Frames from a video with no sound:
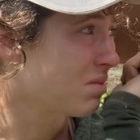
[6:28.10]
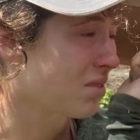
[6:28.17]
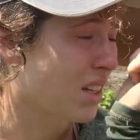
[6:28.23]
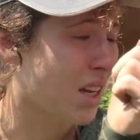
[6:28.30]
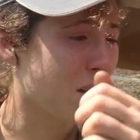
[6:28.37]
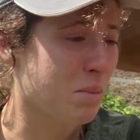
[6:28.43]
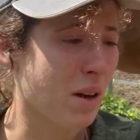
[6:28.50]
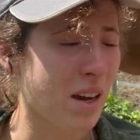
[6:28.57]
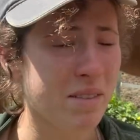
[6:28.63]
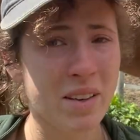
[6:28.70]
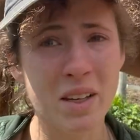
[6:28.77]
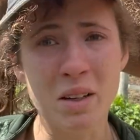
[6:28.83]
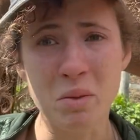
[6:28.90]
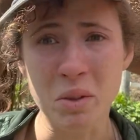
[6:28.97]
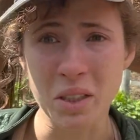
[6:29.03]
I'm
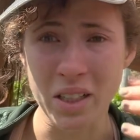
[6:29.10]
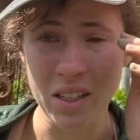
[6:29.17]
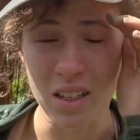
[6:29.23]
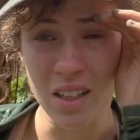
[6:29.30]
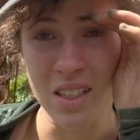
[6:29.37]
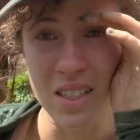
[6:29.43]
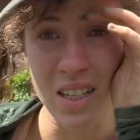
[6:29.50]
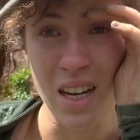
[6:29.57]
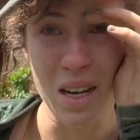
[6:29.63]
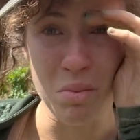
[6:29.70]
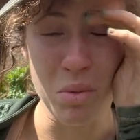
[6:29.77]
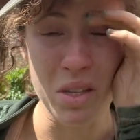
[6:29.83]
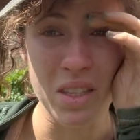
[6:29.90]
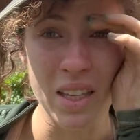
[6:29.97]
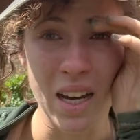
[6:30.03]
having a really hard time
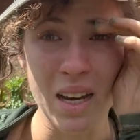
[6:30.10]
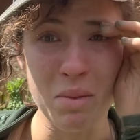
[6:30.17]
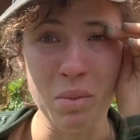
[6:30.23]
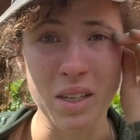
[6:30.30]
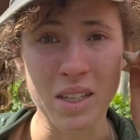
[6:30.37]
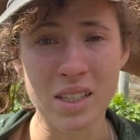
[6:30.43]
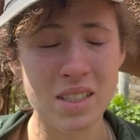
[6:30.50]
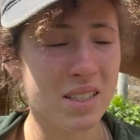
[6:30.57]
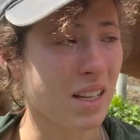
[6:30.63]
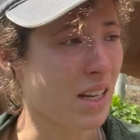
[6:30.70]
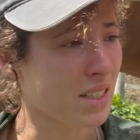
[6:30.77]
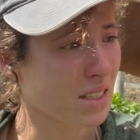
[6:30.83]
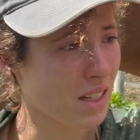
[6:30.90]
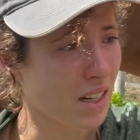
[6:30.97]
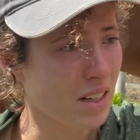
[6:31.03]
with that, because
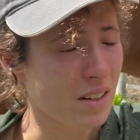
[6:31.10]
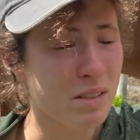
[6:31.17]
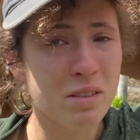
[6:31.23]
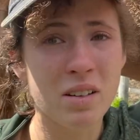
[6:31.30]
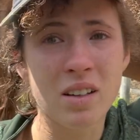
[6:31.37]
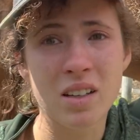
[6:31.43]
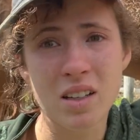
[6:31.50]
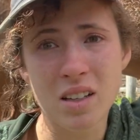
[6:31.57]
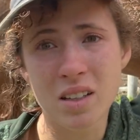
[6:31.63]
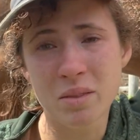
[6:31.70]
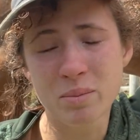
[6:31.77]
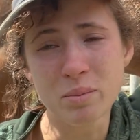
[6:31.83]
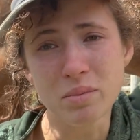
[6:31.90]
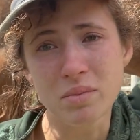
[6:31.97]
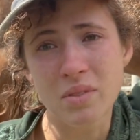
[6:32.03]
that's kind of
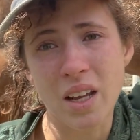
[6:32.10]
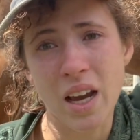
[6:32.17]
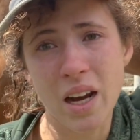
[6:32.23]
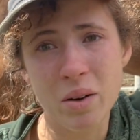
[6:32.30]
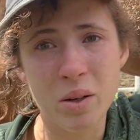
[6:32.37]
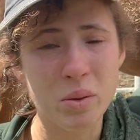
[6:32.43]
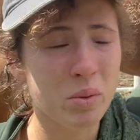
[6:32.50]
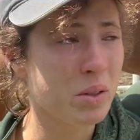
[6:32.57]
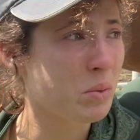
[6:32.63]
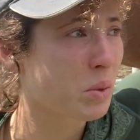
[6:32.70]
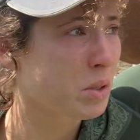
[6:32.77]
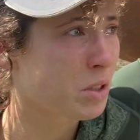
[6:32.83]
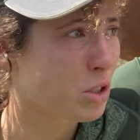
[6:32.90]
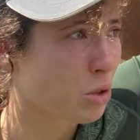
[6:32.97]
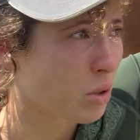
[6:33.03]
how it went
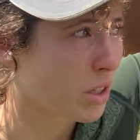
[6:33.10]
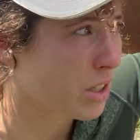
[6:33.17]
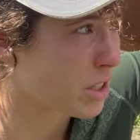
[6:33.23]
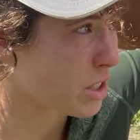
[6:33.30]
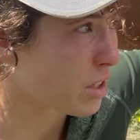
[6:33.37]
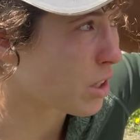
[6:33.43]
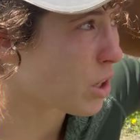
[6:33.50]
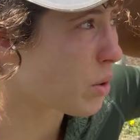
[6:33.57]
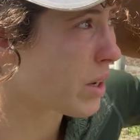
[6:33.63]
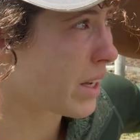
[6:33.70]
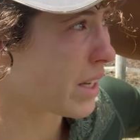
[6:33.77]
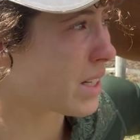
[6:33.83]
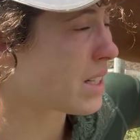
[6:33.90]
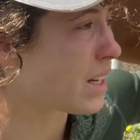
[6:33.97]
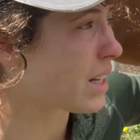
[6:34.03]
with George. And going
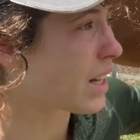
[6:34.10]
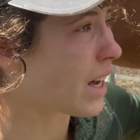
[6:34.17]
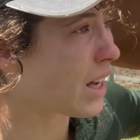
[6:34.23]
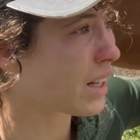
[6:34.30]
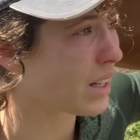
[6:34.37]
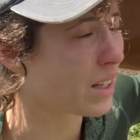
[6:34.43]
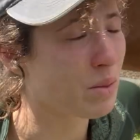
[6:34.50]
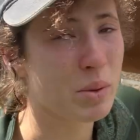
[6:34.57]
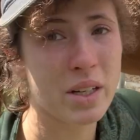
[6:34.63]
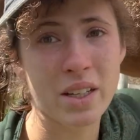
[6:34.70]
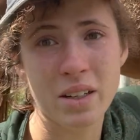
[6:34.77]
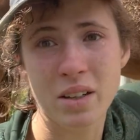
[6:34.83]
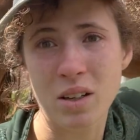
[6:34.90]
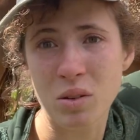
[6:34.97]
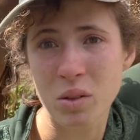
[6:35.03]
into that, like, we
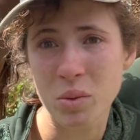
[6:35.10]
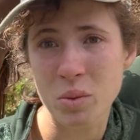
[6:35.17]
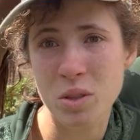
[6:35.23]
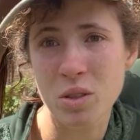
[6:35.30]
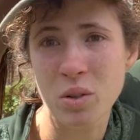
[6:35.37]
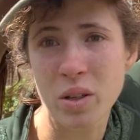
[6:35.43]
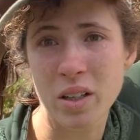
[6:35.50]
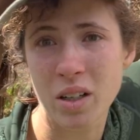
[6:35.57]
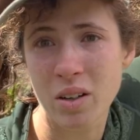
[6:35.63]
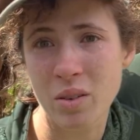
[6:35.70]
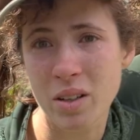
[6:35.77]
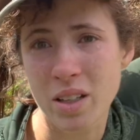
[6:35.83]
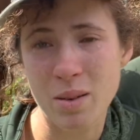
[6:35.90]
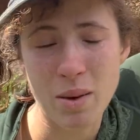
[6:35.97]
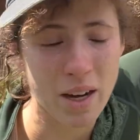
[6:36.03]
didn't know what was going on
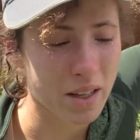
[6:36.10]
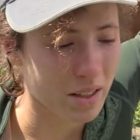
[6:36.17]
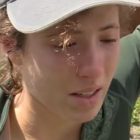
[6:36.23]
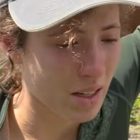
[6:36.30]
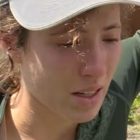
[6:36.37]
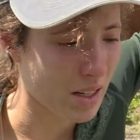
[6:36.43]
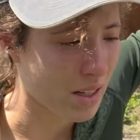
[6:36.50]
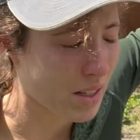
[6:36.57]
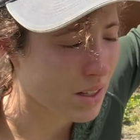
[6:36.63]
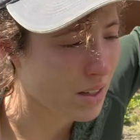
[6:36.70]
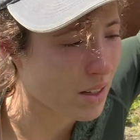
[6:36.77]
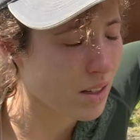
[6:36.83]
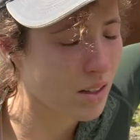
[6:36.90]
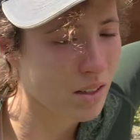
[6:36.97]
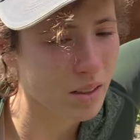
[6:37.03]
with him either, and
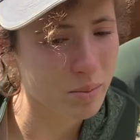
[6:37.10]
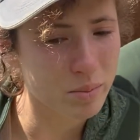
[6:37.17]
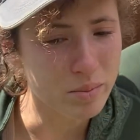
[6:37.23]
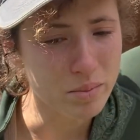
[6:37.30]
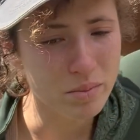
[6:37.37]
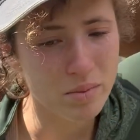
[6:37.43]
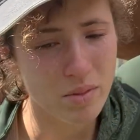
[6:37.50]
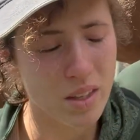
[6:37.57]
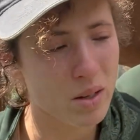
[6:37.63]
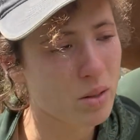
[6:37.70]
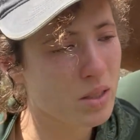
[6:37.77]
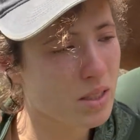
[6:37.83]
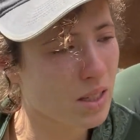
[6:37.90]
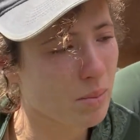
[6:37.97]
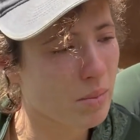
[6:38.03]
it
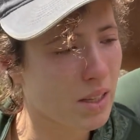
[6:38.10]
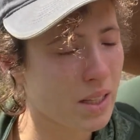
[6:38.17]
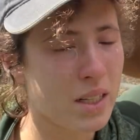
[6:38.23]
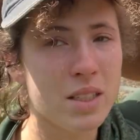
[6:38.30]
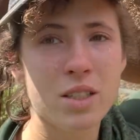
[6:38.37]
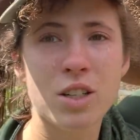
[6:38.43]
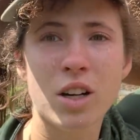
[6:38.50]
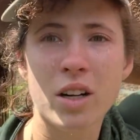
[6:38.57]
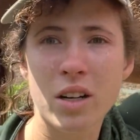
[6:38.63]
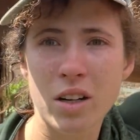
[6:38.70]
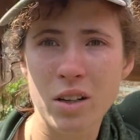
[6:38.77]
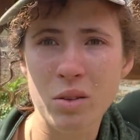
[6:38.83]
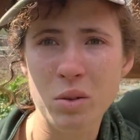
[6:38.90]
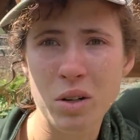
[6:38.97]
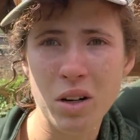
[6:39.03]
was something that started
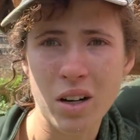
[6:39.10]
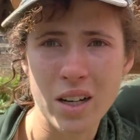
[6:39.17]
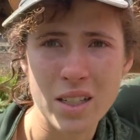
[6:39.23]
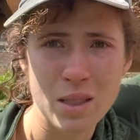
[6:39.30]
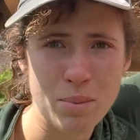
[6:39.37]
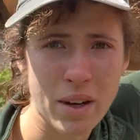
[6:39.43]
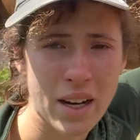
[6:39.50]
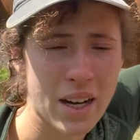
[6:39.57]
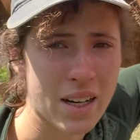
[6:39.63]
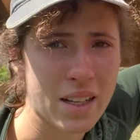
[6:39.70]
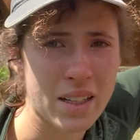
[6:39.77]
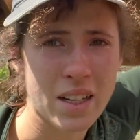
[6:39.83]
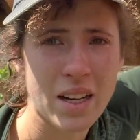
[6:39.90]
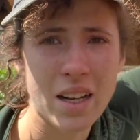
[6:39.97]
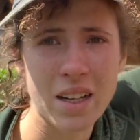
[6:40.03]
out not as bad
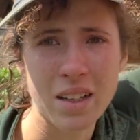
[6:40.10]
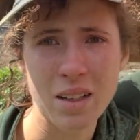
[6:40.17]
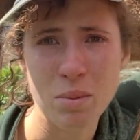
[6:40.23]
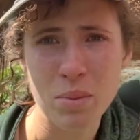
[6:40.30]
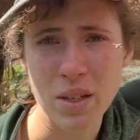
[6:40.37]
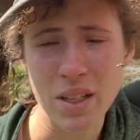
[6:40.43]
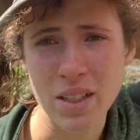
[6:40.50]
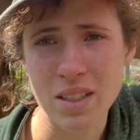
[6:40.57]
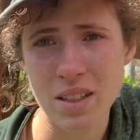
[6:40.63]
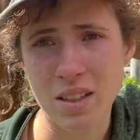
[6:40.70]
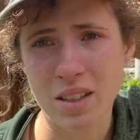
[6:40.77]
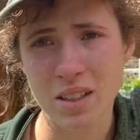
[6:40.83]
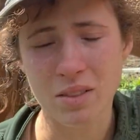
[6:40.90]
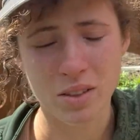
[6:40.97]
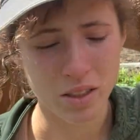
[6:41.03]
and then ended up being
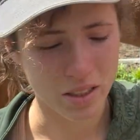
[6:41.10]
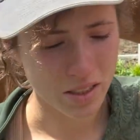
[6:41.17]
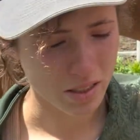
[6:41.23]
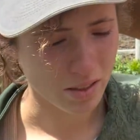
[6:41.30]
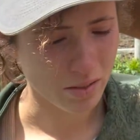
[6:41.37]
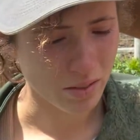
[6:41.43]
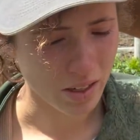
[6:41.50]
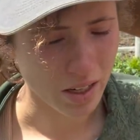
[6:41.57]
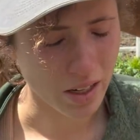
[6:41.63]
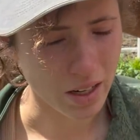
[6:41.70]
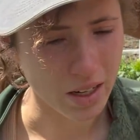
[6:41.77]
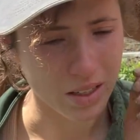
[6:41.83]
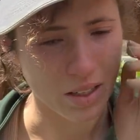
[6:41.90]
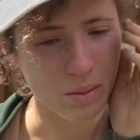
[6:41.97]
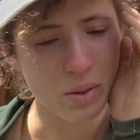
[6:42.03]
something really severe,
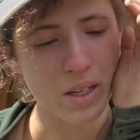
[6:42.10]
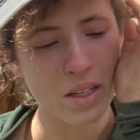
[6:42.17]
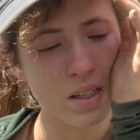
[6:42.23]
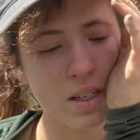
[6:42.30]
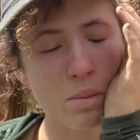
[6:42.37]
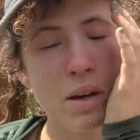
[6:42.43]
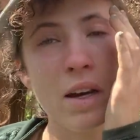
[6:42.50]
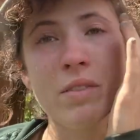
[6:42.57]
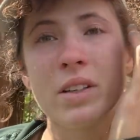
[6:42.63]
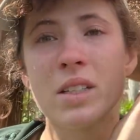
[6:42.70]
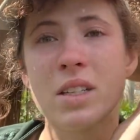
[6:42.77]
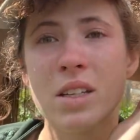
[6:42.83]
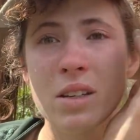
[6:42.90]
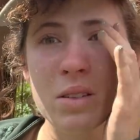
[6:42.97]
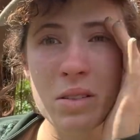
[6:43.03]
and then we ended up having
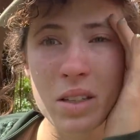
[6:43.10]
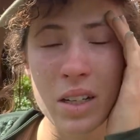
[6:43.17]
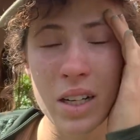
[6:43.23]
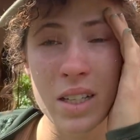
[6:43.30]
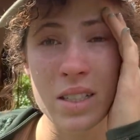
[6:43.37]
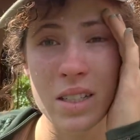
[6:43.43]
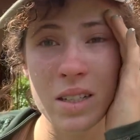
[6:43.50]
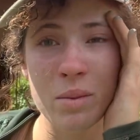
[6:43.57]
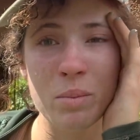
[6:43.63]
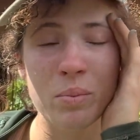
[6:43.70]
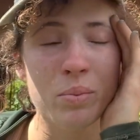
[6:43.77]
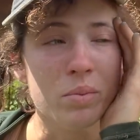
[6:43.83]
to euthanize him.